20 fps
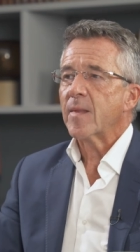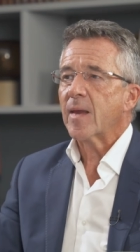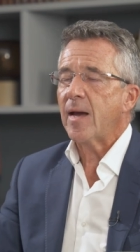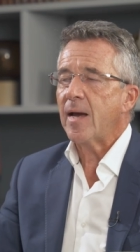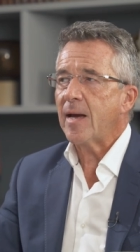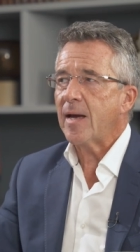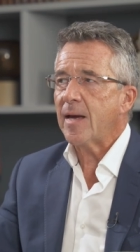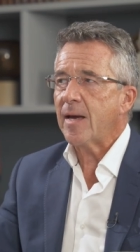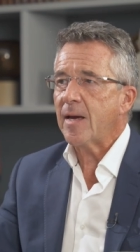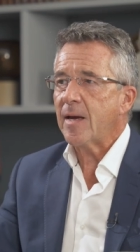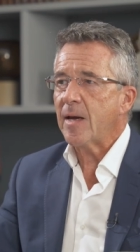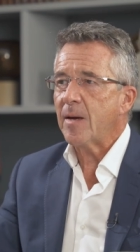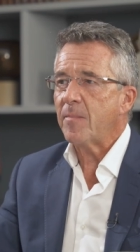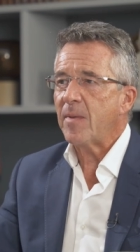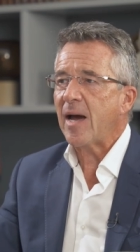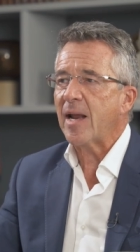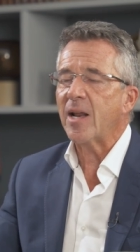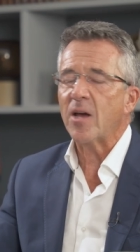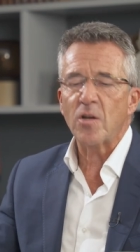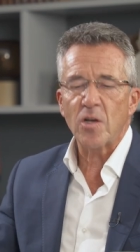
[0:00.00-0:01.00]
Um,
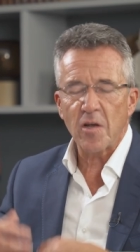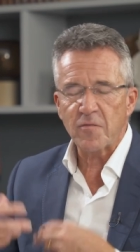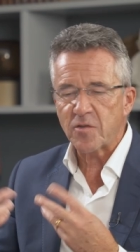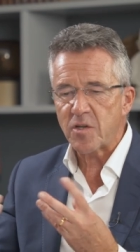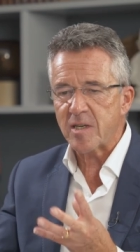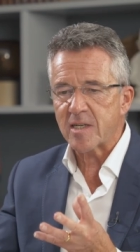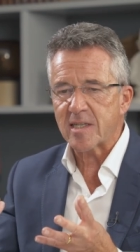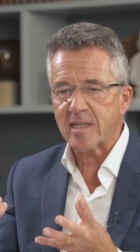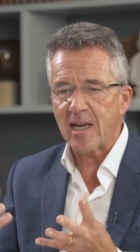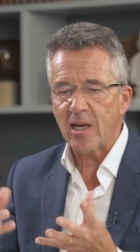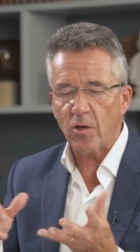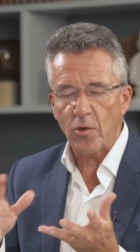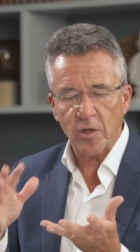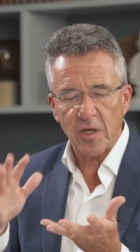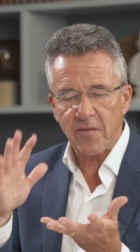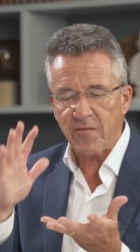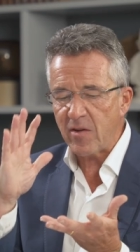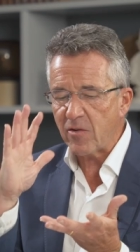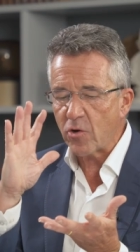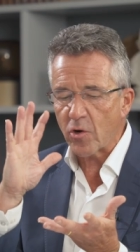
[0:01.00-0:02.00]
and I'll often say, look,
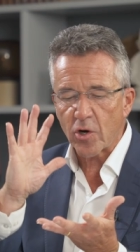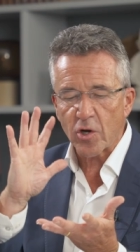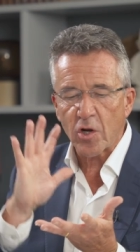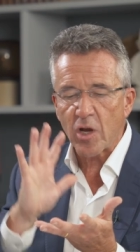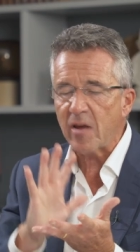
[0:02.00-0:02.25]
if you've got a,